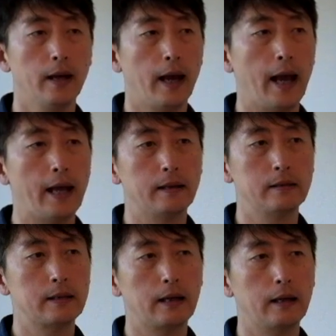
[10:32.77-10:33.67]

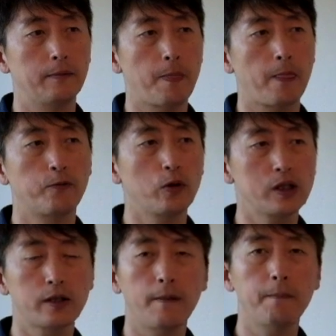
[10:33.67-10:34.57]
And for
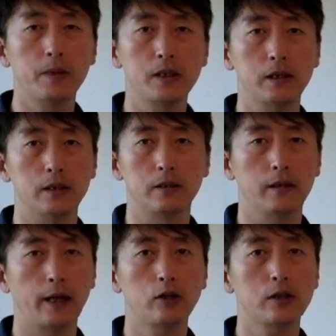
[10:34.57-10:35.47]
some business,
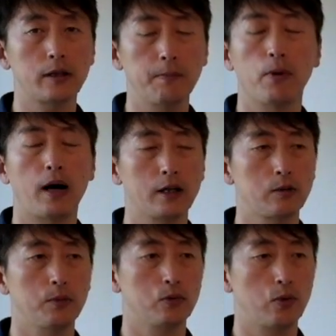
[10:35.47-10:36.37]
it's just
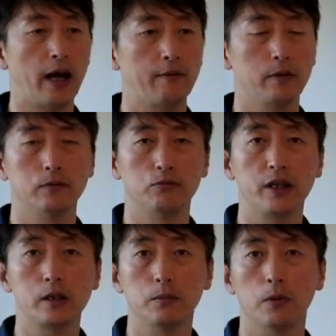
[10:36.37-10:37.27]
impossible to have a
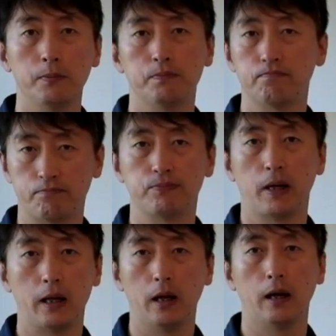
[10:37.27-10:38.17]
reasonable
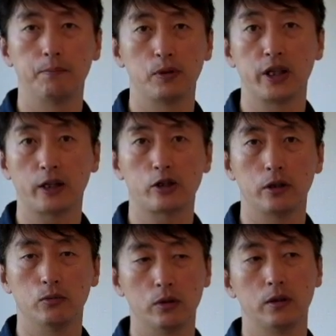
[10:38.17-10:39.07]
prediction
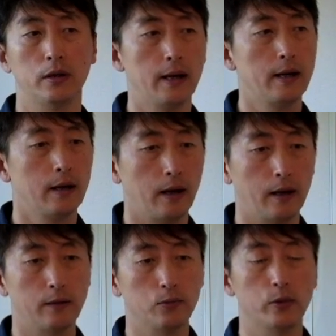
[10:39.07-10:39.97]
or
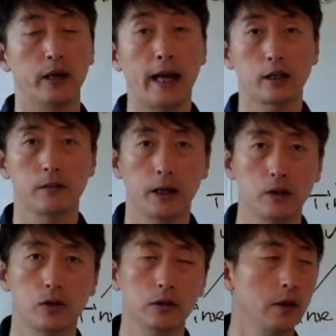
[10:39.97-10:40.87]

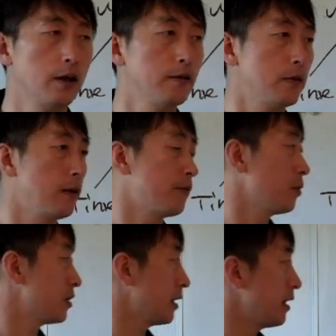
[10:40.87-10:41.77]
estimation of
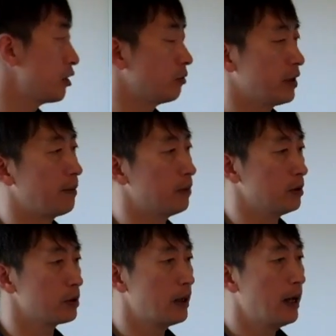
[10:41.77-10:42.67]
those initial numbers.